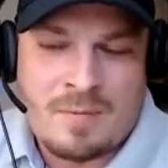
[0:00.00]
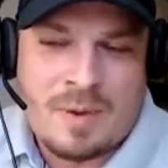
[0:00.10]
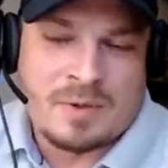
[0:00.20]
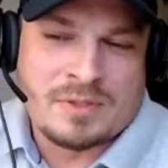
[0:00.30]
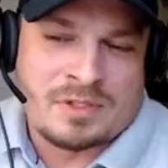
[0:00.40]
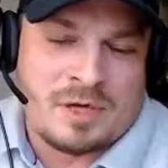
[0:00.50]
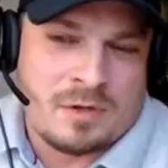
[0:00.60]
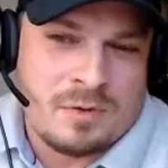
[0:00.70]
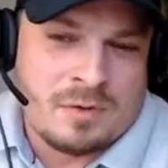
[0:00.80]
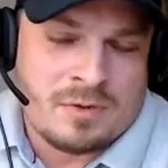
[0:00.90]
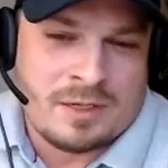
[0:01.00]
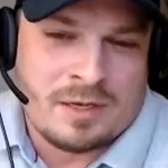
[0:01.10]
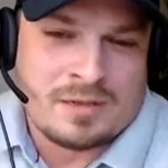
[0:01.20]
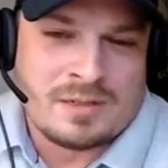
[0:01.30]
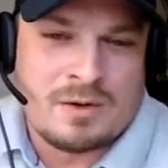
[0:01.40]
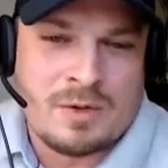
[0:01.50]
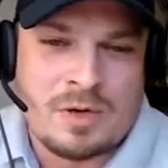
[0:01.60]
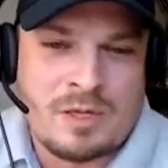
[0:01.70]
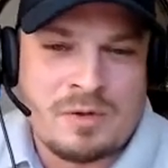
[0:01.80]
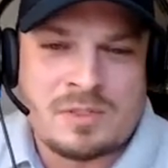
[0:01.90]
People are searching on Google, so you
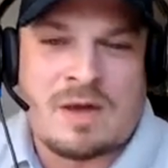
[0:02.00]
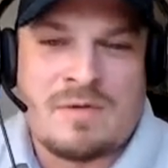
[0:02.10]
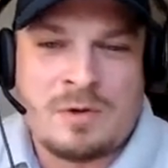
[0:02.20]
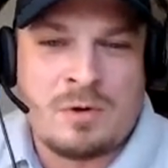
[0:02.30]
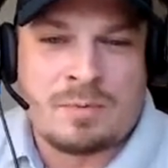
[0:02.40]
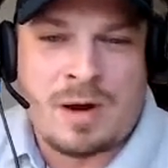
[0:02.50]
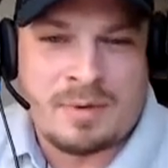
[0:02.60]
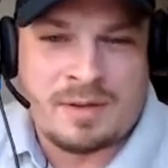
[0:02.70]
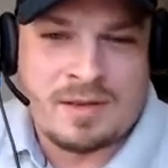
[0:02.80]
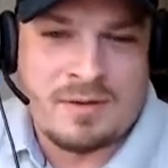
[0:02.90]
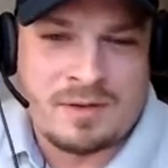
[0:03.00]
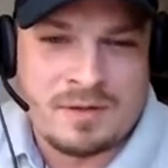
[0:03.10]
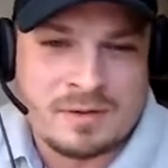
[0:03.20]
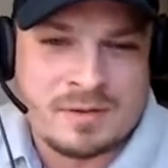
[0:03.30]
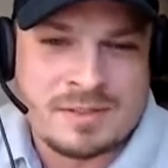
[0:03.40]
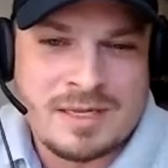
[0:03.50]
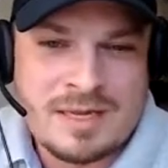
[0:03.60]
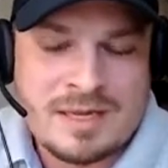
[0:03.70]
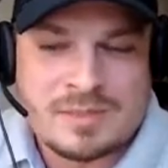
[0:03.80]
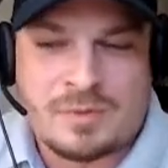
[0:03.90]
want to use every Google property that you can use.
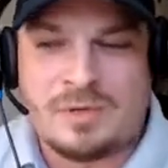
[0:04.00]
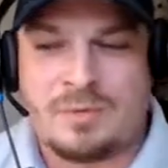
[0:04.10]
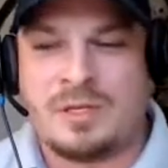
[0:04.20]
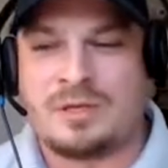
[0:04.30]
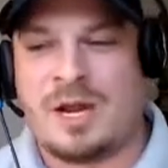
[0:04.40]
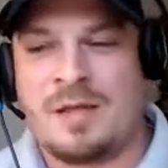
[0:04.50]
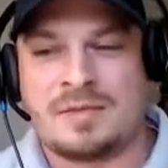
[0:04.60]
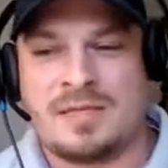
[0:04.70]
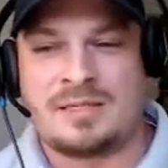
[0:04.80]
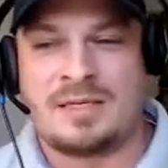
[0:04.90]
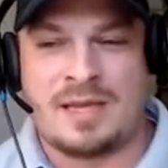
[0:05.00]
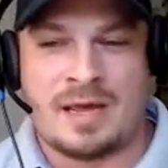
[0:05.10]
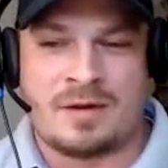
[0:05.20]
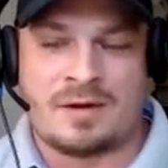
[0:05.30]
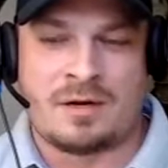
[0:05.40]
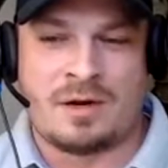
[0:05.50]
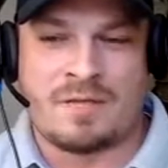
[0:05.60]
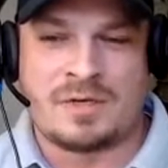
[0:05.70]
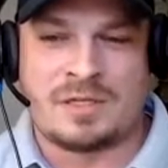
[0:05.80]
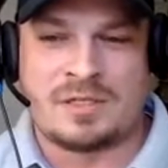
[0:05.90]
So when you tie those things together, you're
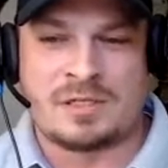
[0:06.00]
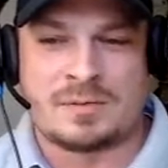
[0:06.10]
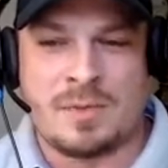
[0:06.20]
obviously just,